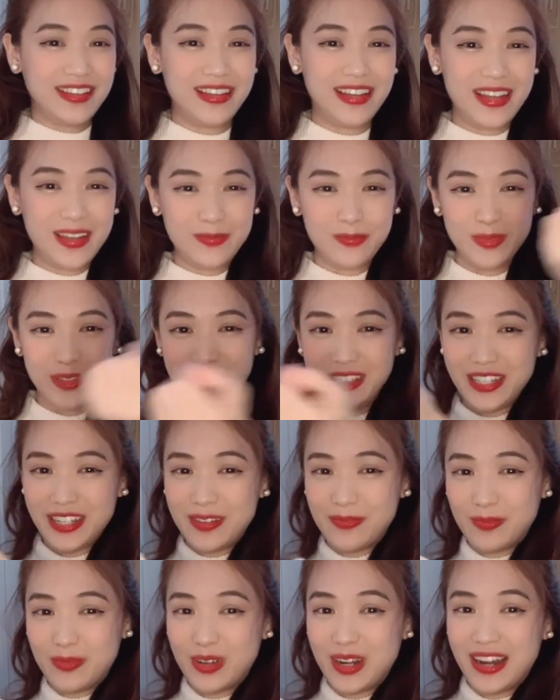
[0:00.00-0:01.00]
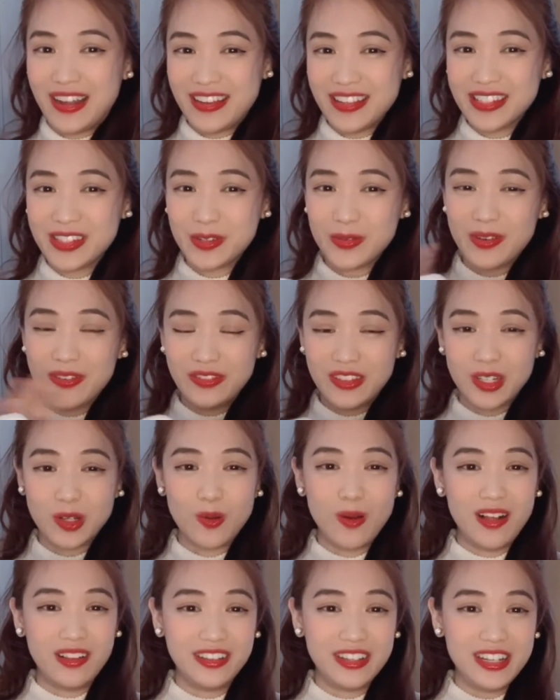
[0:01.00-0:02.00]
I'm really impressed with the
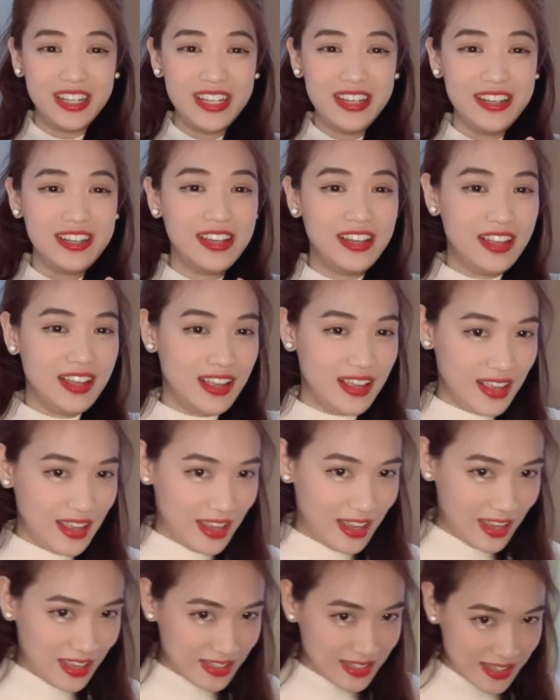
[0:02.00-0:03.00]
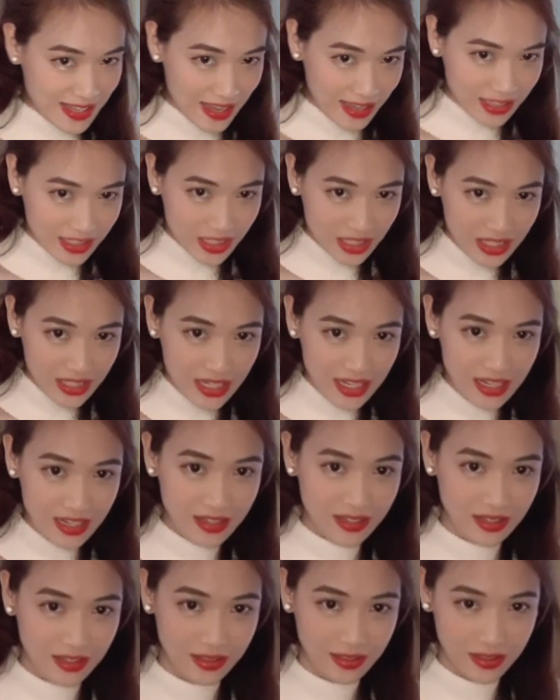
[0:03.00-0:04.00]
quality. It's actually
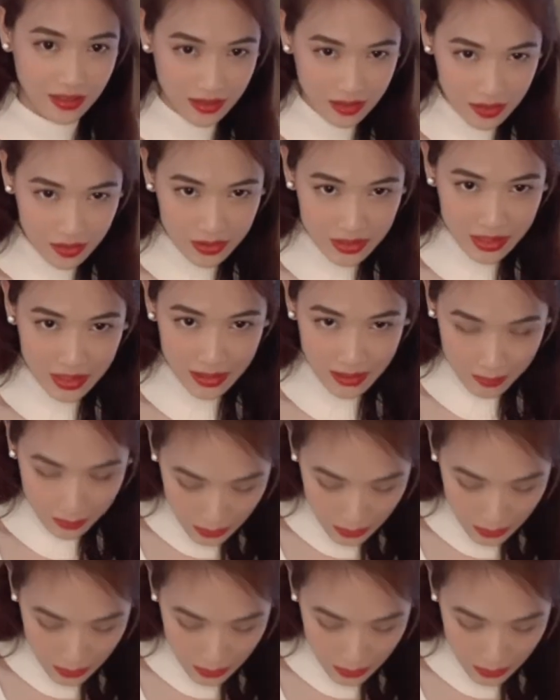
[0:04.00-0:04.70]
goes up